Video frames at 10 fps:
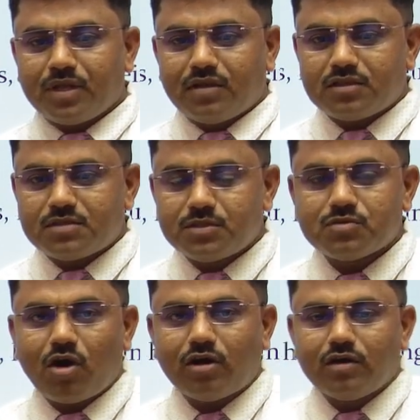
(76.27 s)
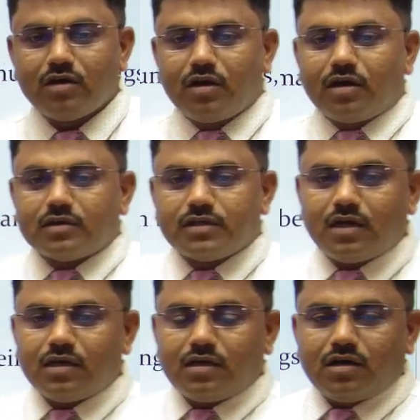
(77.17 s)
This means what?
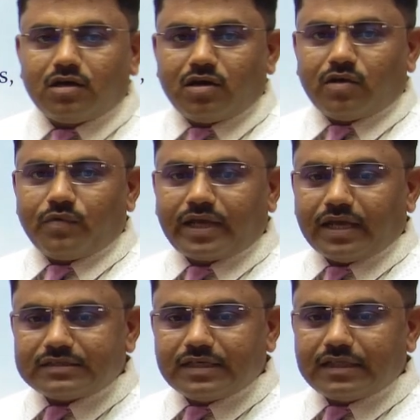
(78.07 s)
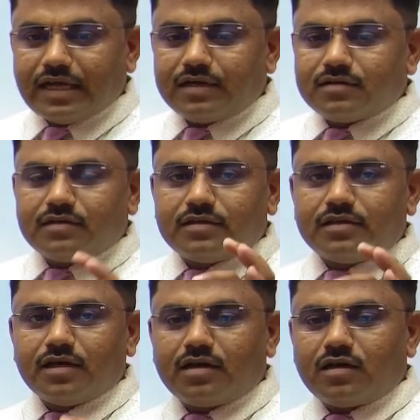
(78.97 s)
The we can say that
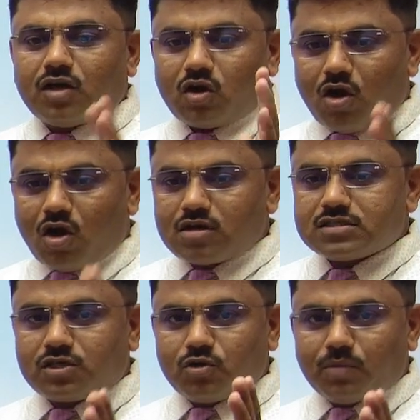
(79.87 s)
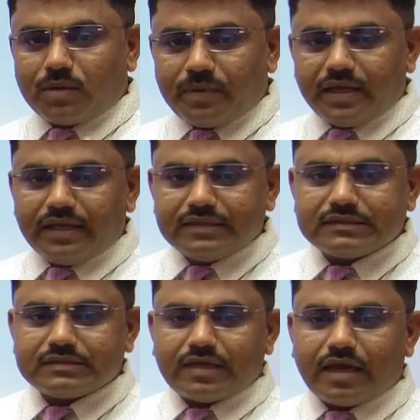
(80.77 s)
air, rocks, human
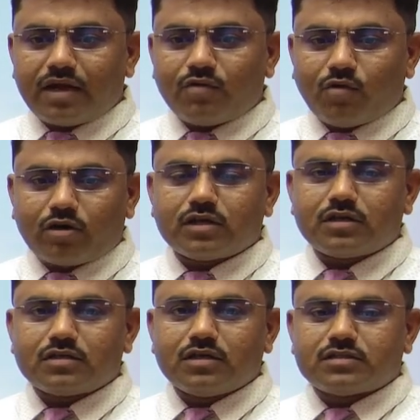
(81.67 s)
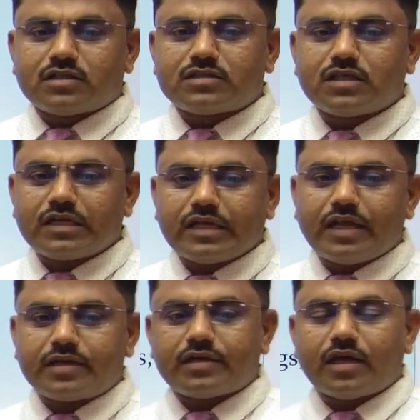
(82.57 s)
beings and water, such a
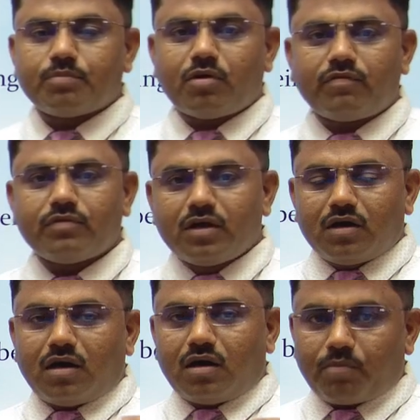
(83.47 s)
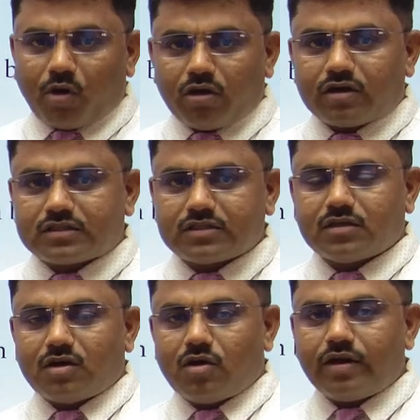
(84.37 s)
type of products
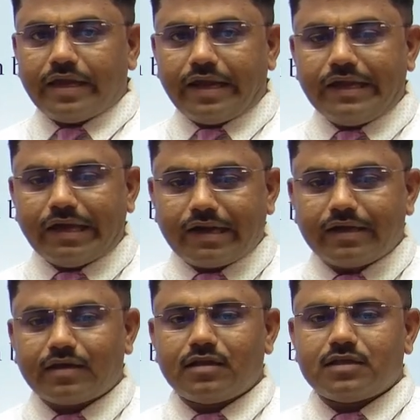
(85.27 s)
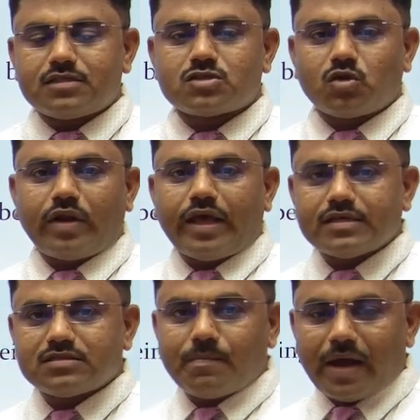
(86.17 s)
or any article is known as
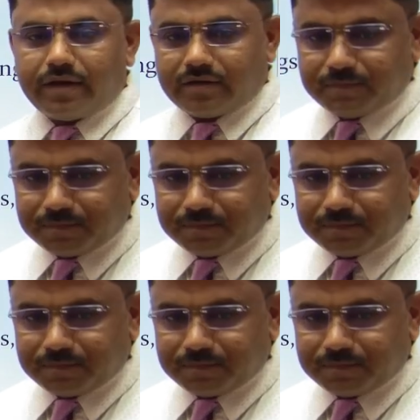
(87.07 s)
the matter.